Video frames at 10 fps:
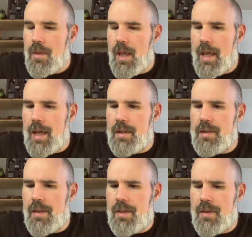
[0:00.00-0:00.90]

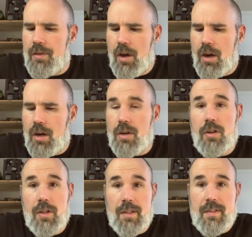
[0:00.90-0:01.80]
And these are
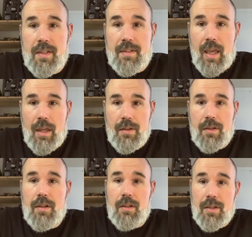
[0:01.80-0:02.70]

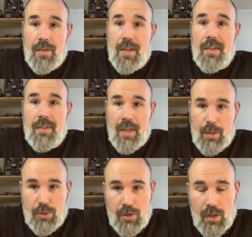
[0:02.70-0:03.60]
Kolinsky
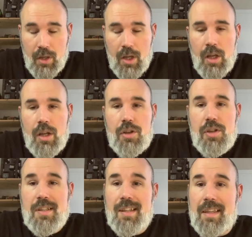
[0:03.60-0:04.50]
Sable,
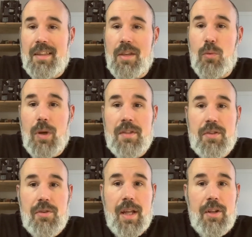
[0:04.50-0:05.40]
just like the
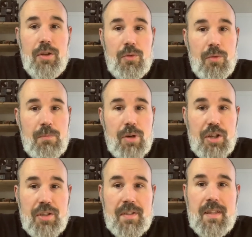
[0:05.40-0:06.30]
Winsor and Newton
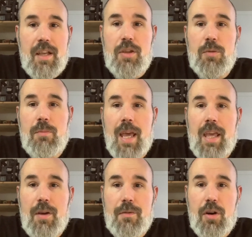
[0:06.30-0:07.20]
brushes that you may
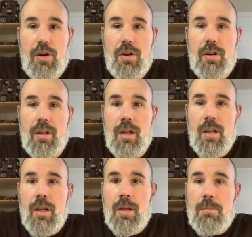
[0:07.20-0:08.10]
have heard
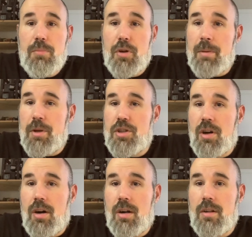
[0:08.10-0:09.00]
pretty much
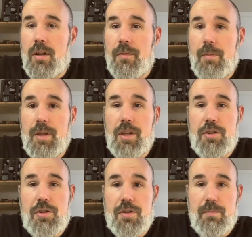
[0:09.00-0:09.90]
all of the miniature